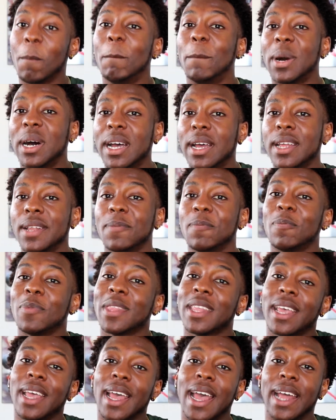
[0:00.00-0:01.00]
But
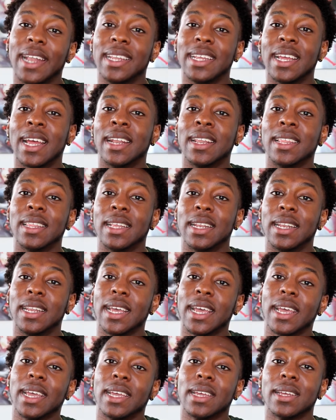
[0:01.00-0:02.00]
at the end of the
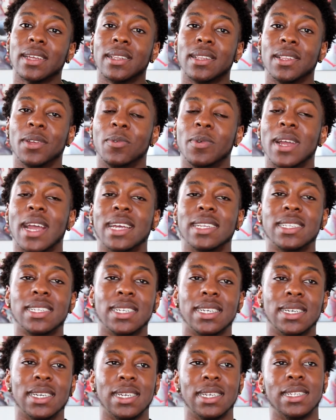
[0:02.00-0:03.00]
day, the way I
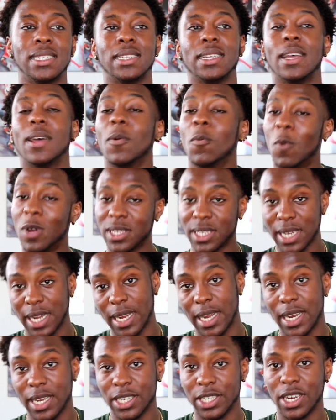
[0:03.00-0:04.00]
see it is, once I
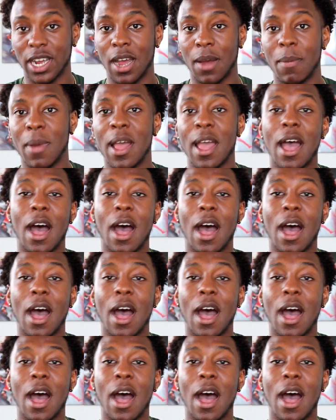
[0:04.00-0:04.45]
get a job,